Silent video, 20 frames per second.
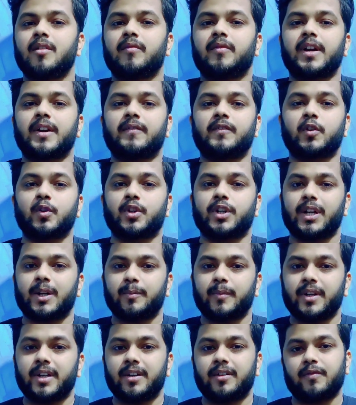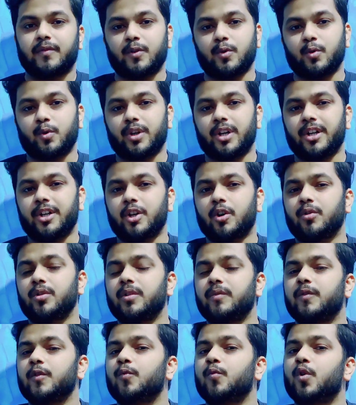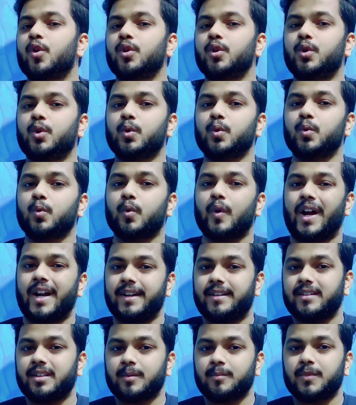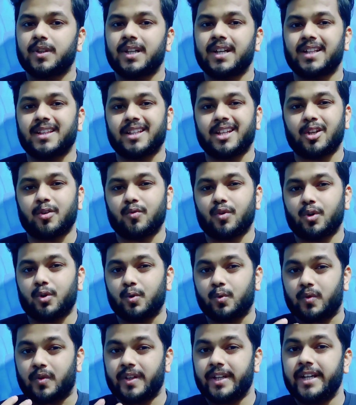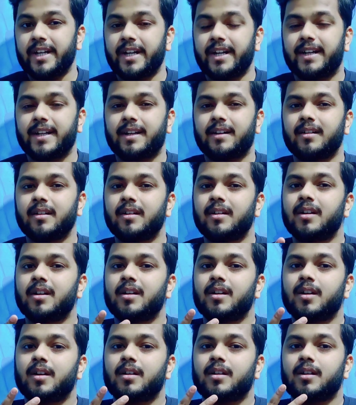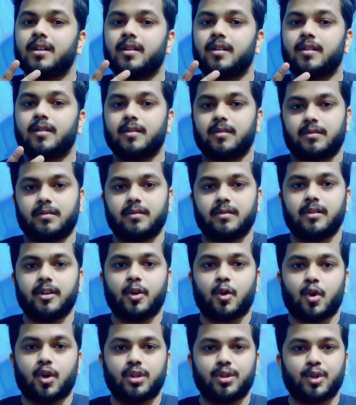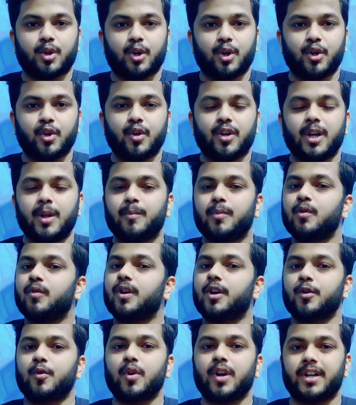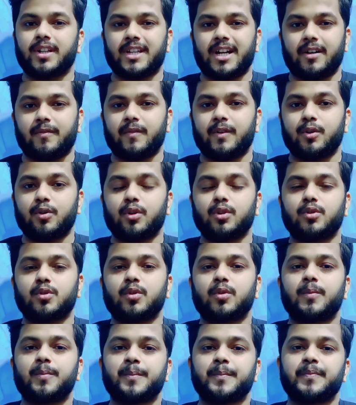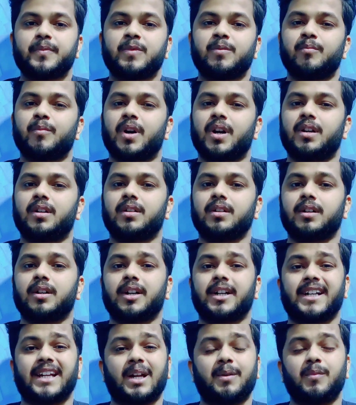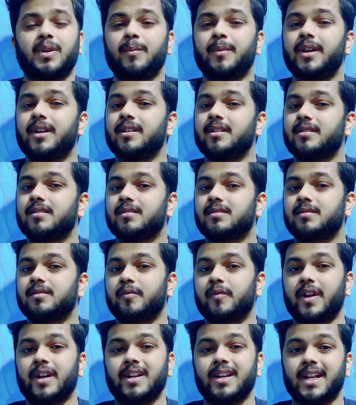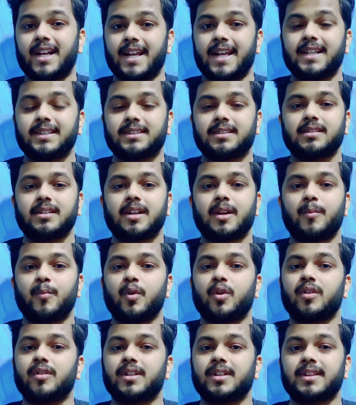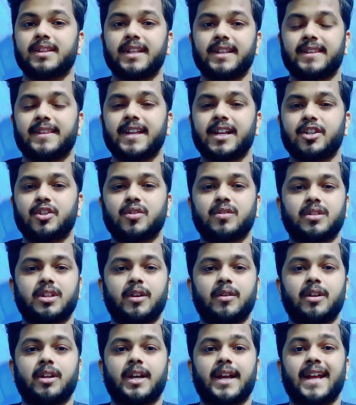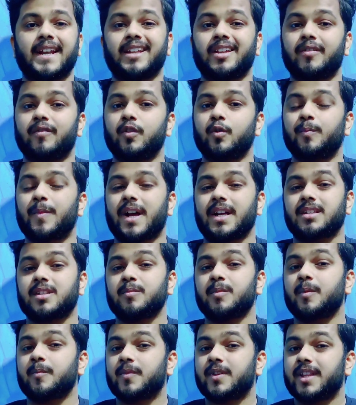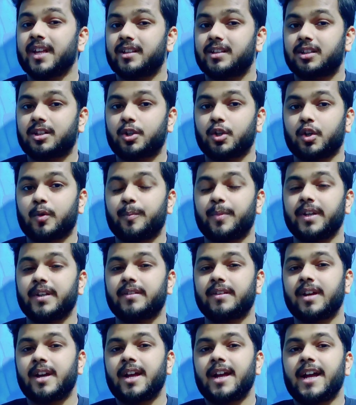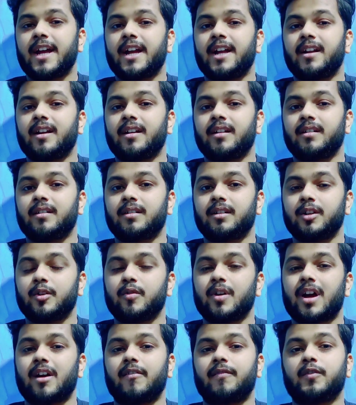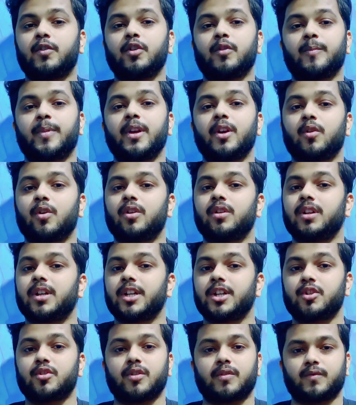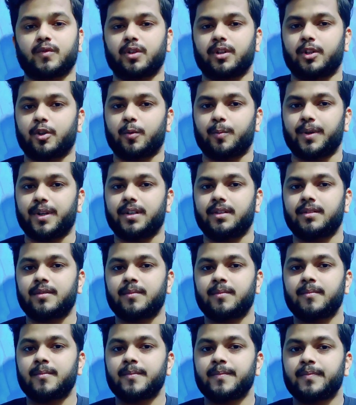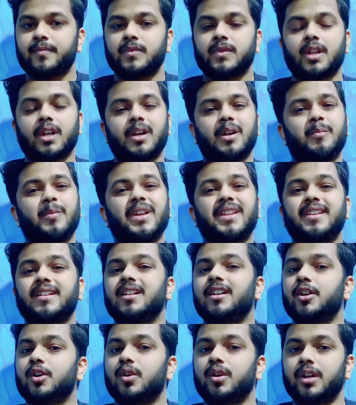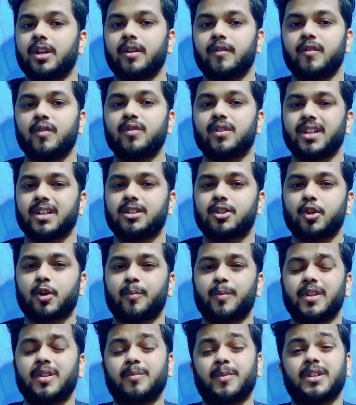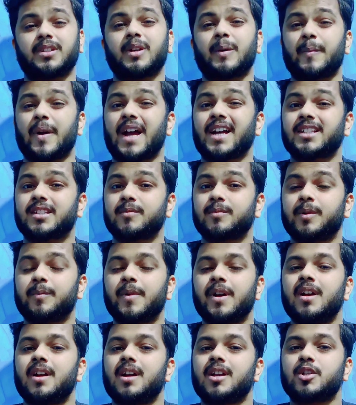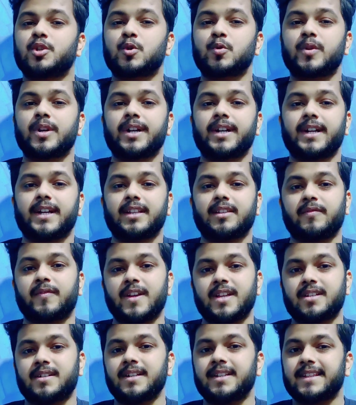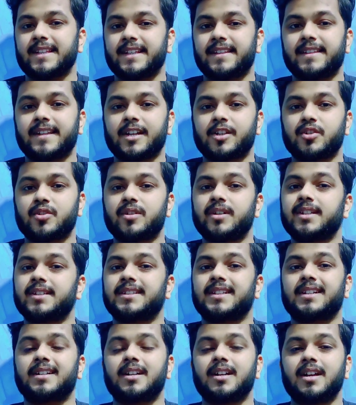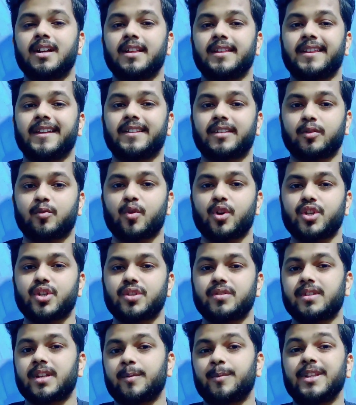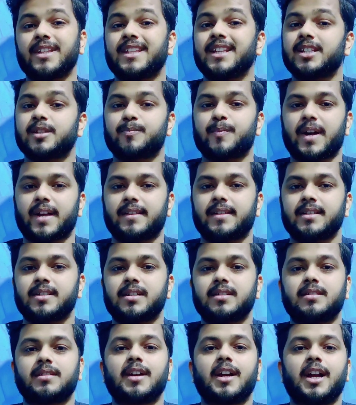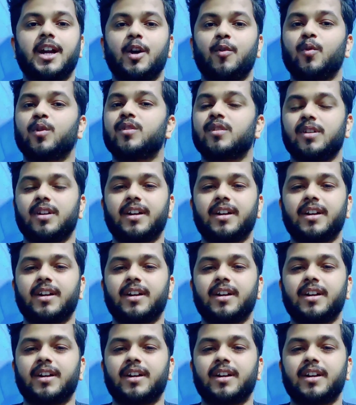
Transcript: 5 to 10 minutes for note it down. If you want to write something and then you want to see it and record the audio clip, you can do it that one also, but time limit is very less, because in this section they can give you maximum 6 topics, and you have to speak on each of the topics. They basically don't give you 6 topics, but the maximum a student has faced in this section is the 6 questions, 6 passages. It was a